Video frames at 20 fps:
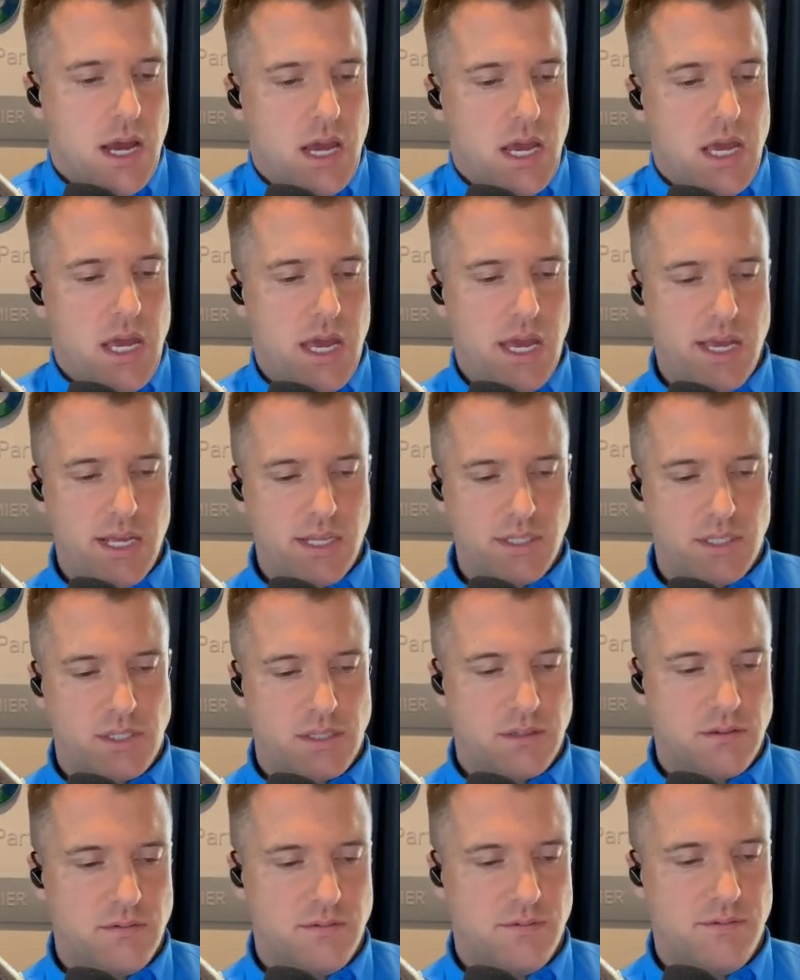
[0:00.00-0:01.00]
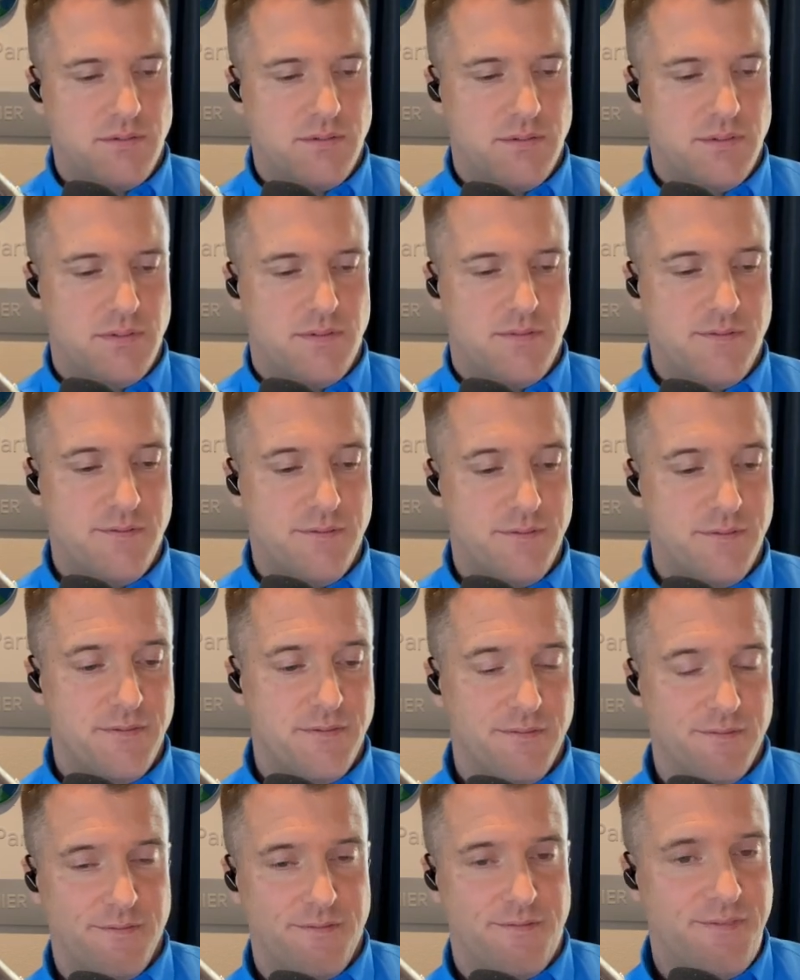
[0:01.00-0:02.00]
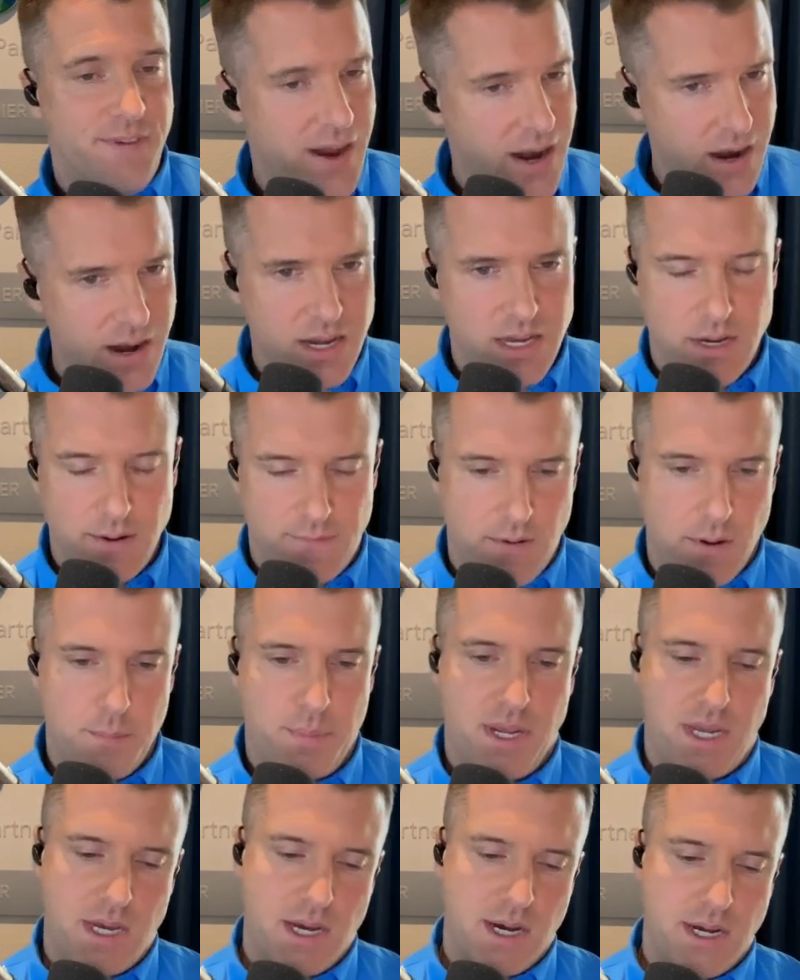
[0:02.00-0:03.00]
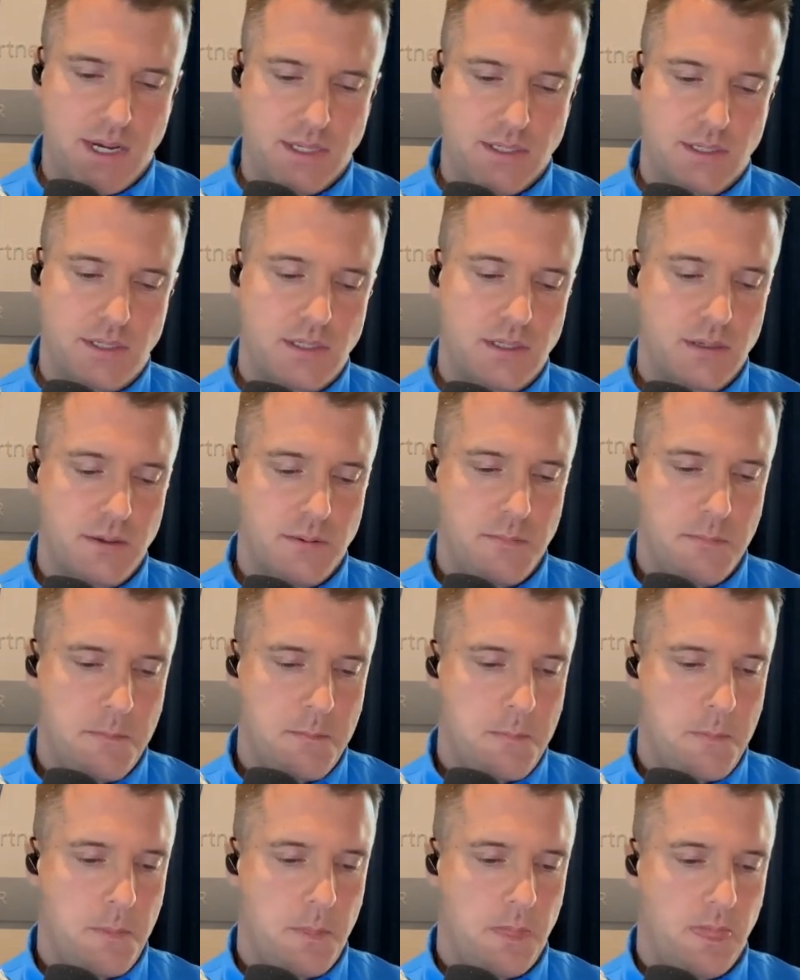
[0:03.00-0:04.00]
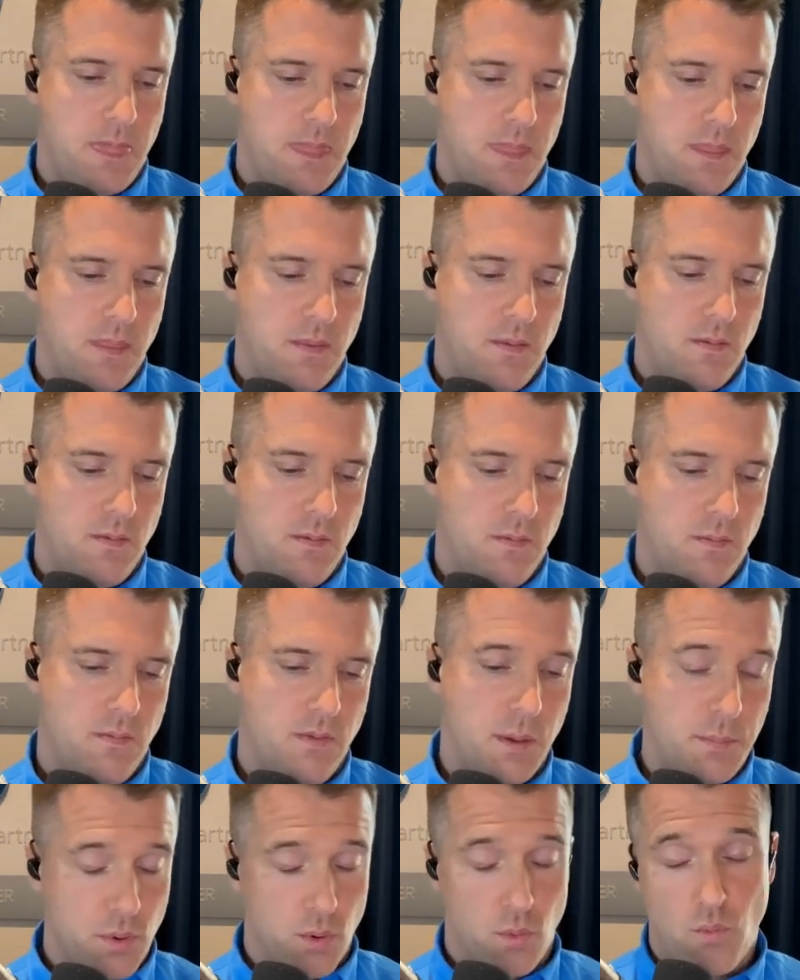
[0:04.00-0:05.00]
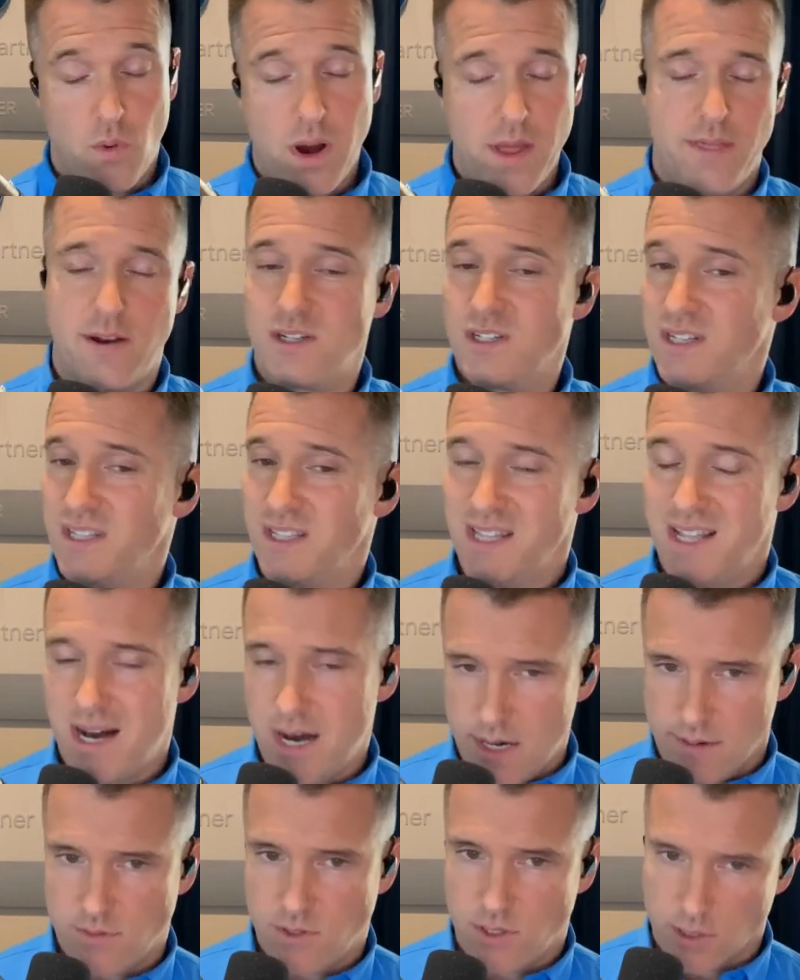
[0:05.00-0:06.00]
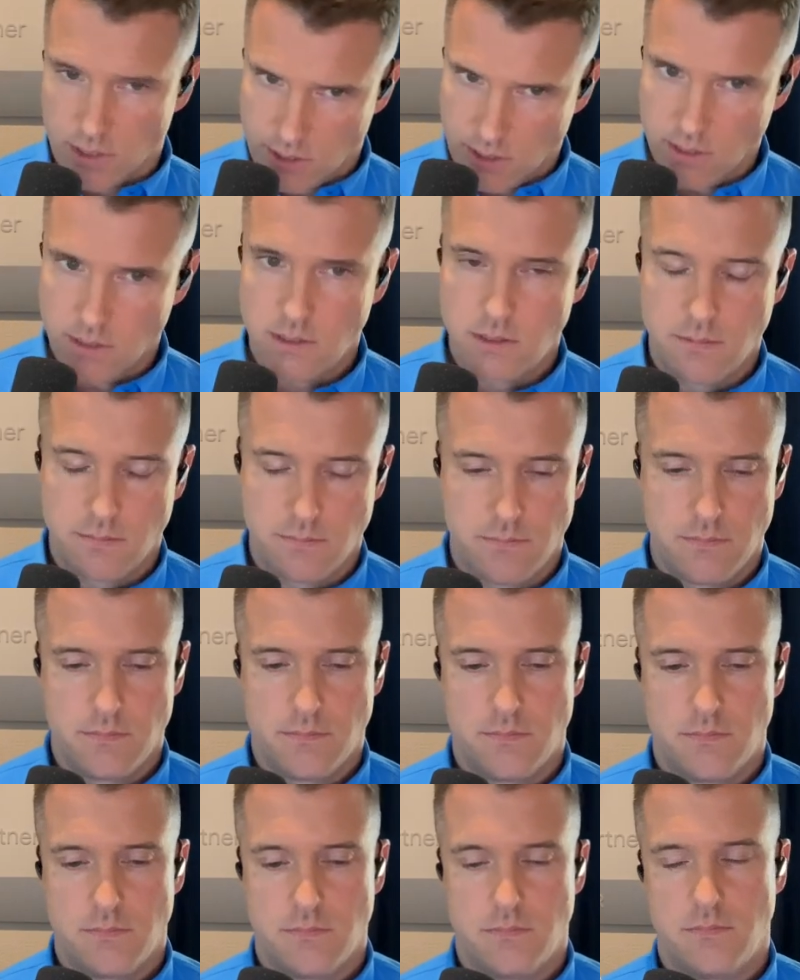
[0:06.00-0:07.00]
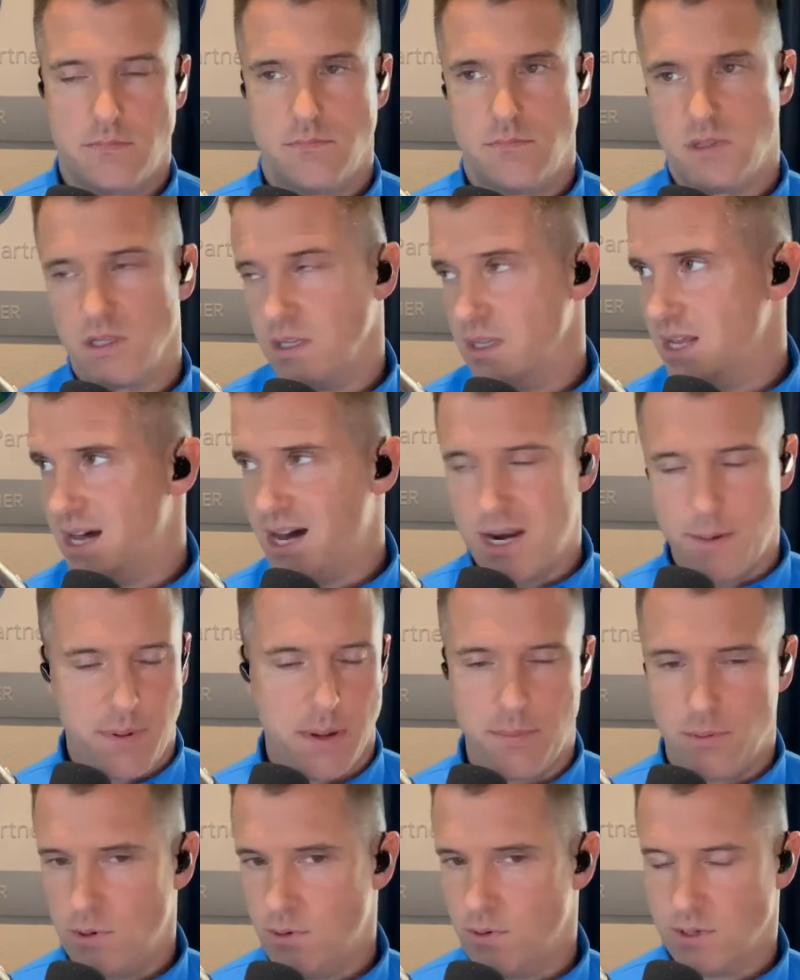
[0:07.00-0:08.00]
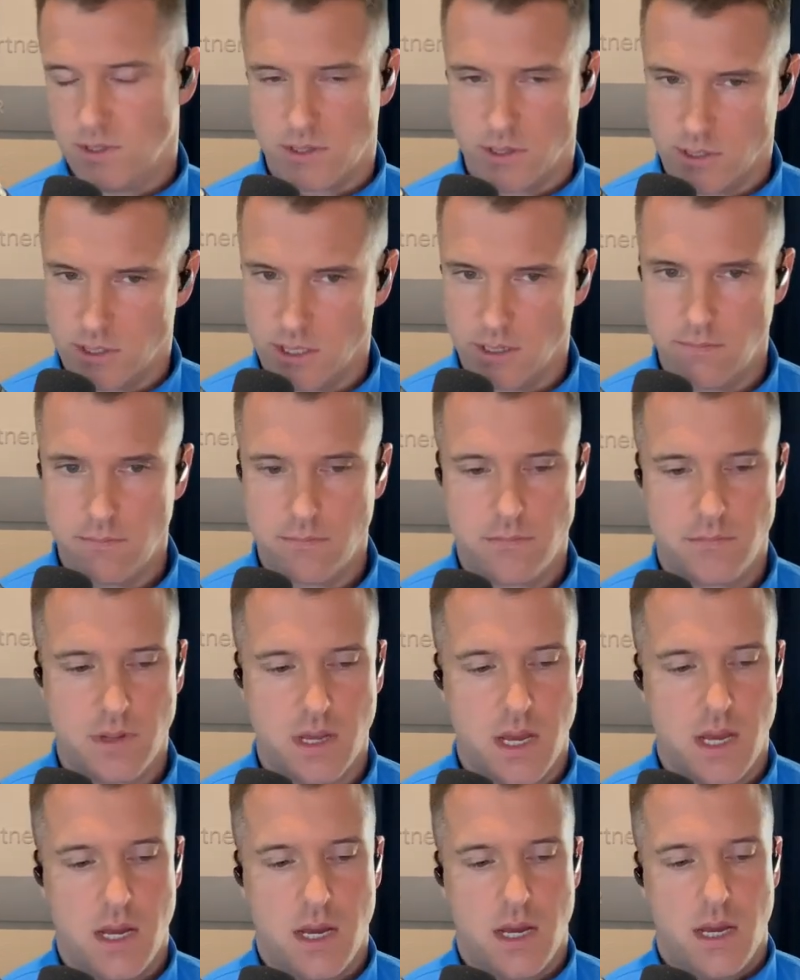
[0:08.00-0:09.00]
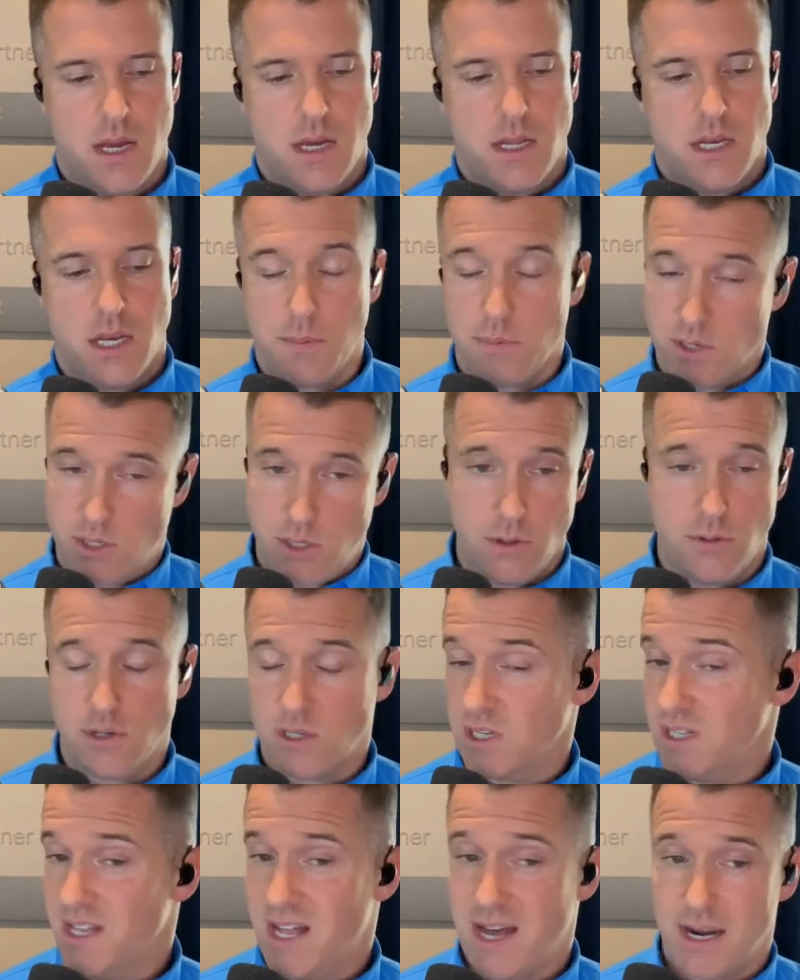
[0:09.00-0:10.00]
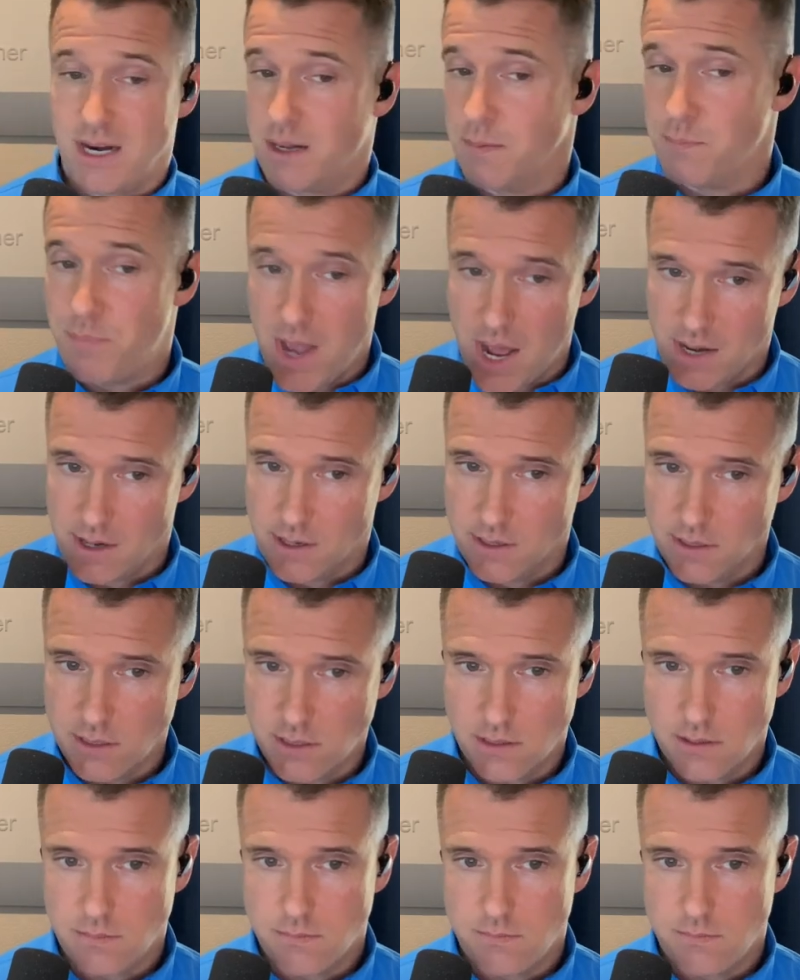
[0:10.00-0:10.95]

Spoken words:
is very different because, number one, there's a lot of searches. It's a lot of people who are searching. Number two, there's a lot of competitors.